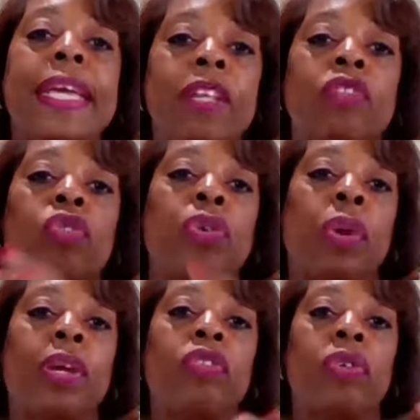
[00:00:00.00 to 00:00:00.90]
Each
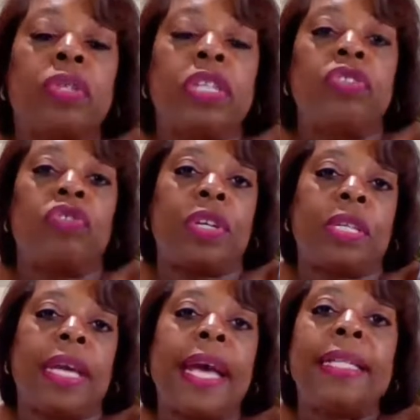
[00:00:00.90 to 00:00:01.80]
congressional
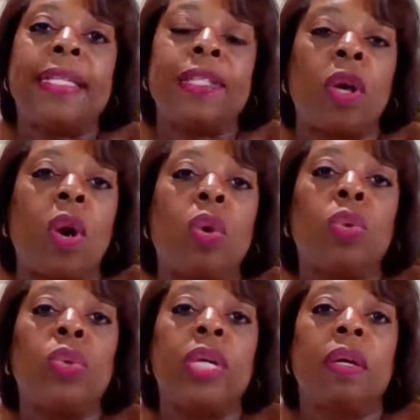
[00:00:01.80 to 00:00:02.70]
district has its
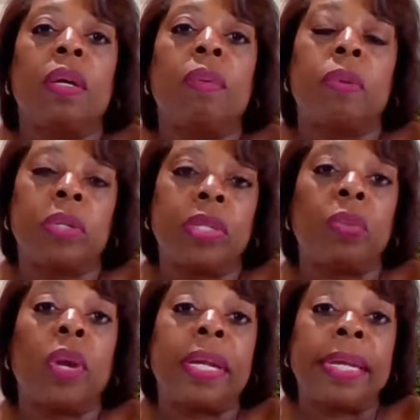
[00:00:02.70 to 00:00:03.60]
own person
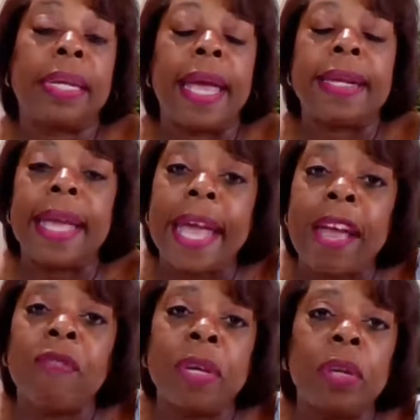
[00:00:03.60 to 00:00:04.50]
running, and
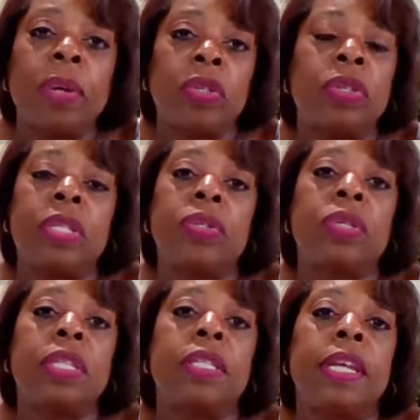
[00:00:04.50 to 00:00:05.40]
every congressional district
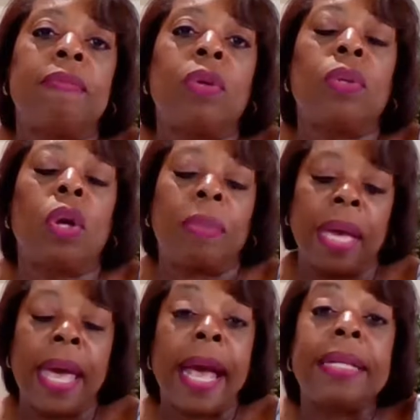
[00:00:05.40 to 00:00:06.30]
in the state of Oklahoma
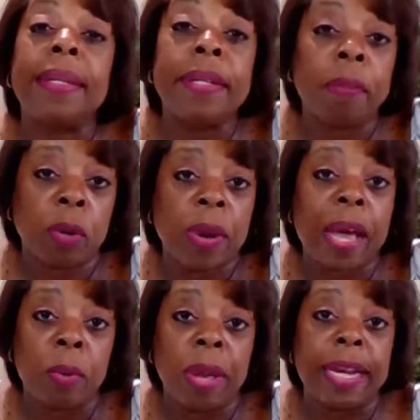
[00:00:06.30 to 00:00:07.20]
has a
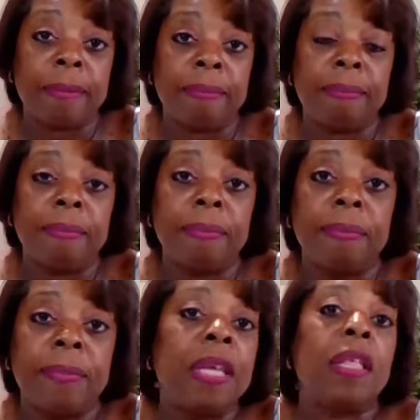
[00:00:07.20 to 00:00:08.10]
Democrat running.
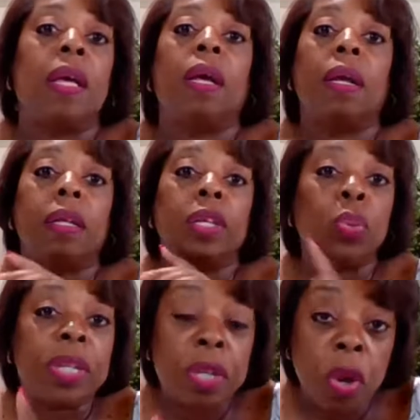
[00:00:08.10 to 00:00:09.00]
You
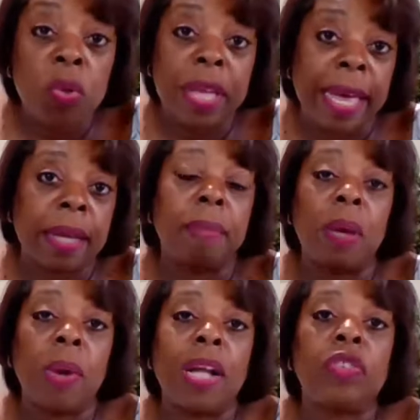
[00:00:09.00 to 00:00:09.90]
wouldn't know that by
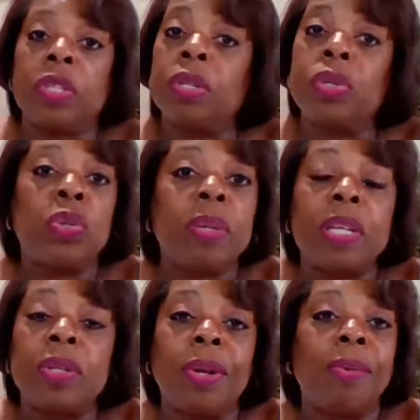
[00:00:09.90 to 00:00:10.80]
watching the news
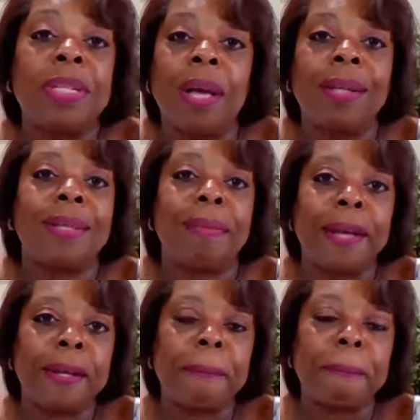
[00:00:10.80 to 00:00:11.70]
because no one talks
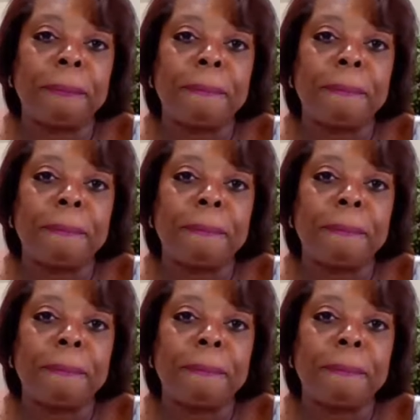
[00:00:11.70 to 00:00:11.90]
about it.